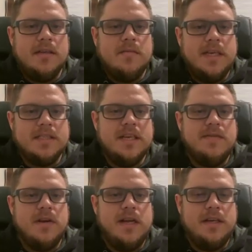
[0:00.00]
About
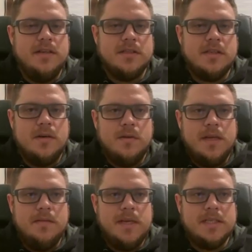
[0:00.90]
7 or 8 years ago,
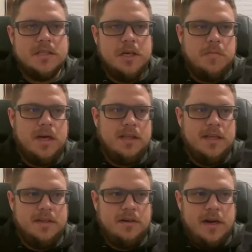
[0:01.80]
they messed up by
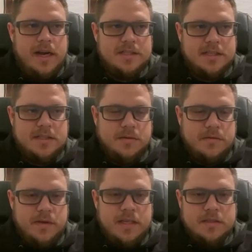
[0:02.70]
letting the grass get too
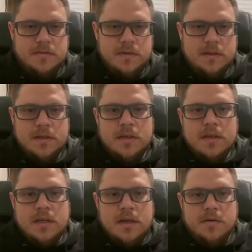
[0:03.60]
invasive.
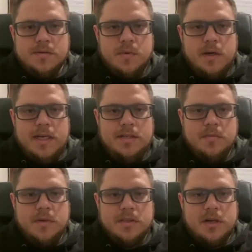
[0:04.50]
There was way too
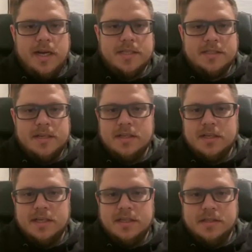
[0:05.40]
much grass in that
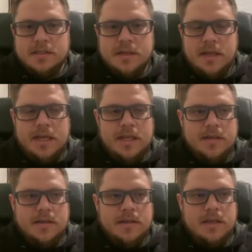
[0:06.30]
lake,
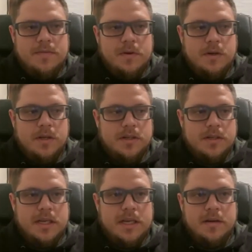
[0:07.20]
and if you couldn't
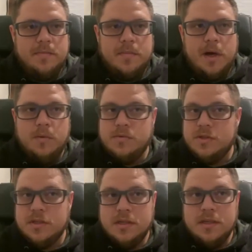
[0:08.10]
get a boat
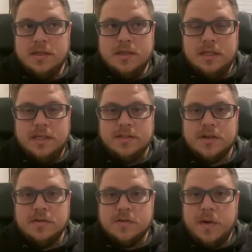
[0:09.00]
into
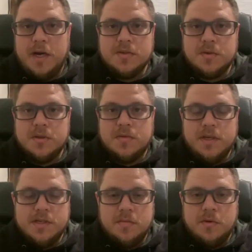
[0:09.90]
certain spots where those
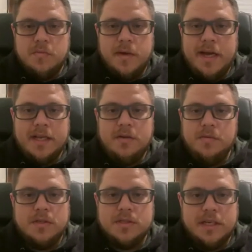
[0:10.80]
fish are moved back, you
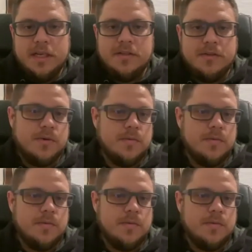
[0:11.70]
wasn't getting to them.